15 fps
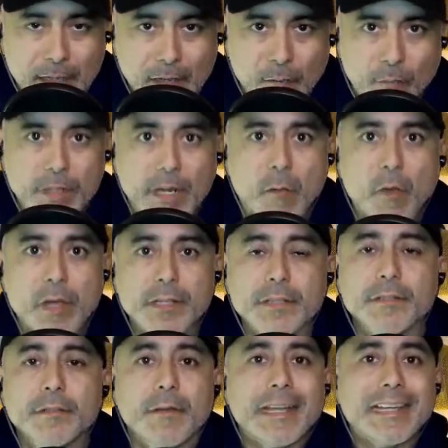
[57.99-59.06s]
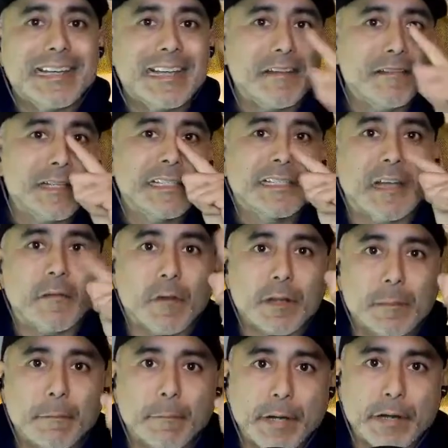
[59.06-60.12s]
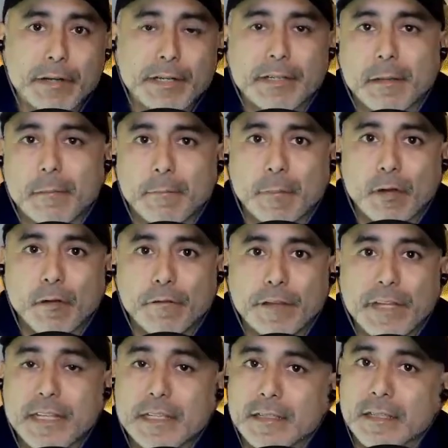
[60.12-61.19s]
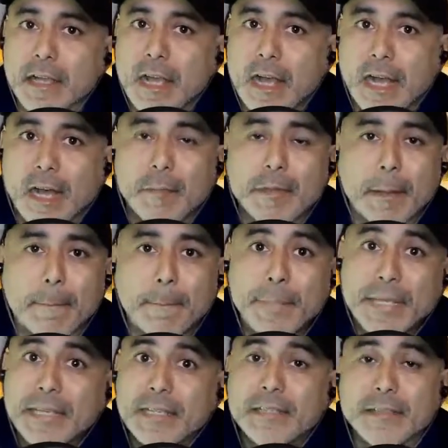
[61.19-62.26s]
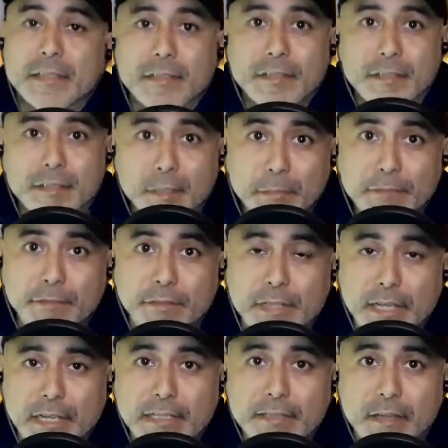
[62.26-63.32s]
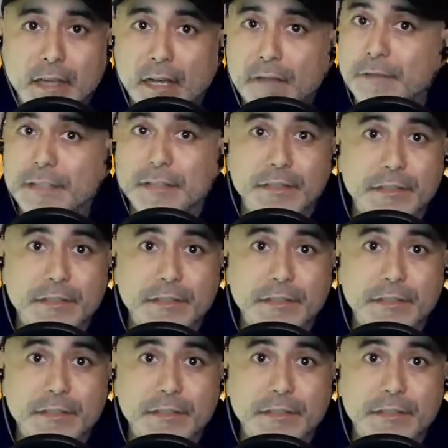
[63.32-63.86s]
What I want to do right now is I want to burn it on both ends. I'm going to piss some of you guys off, and there's